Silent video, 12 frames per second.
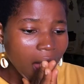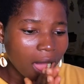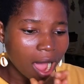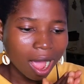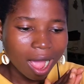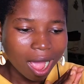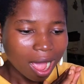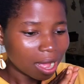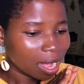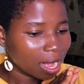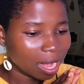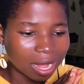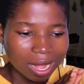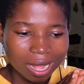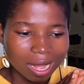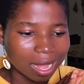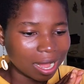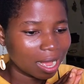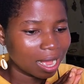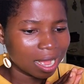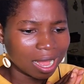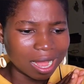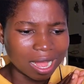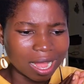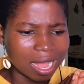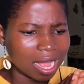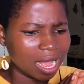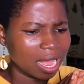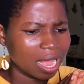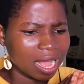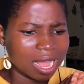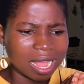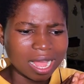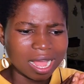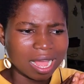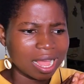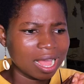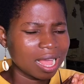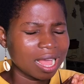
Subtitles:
(no one is talking)